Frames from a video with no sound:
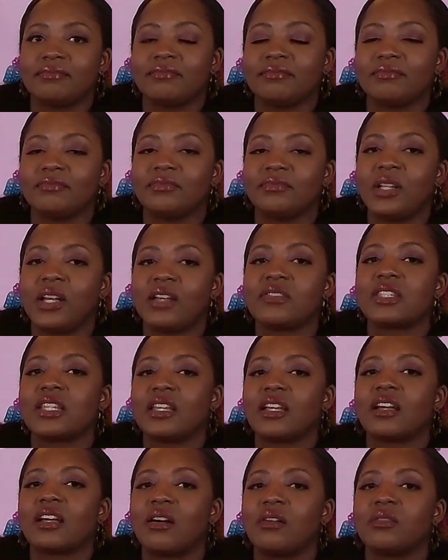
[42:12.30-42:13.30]
You have to get
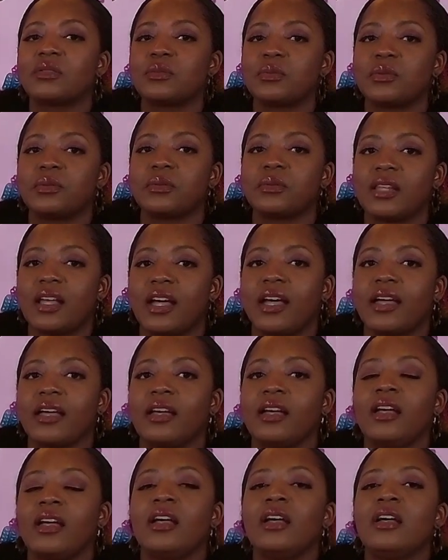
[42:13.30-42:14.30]
comfortable with that,
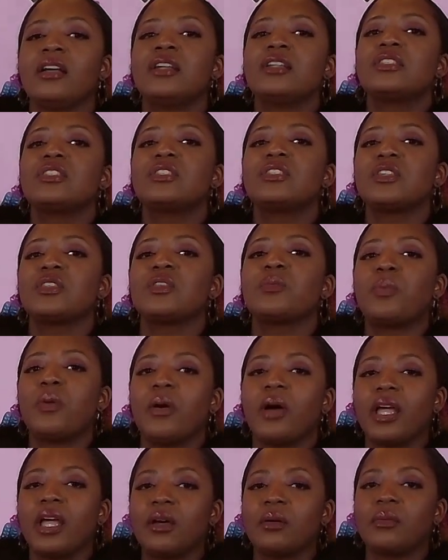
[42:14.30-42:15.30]
to the
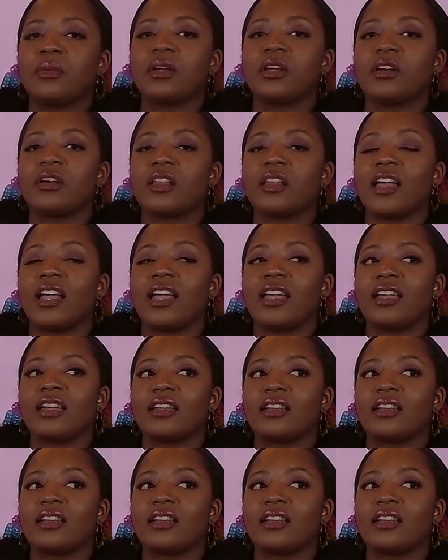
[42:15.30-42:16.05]
point where you're like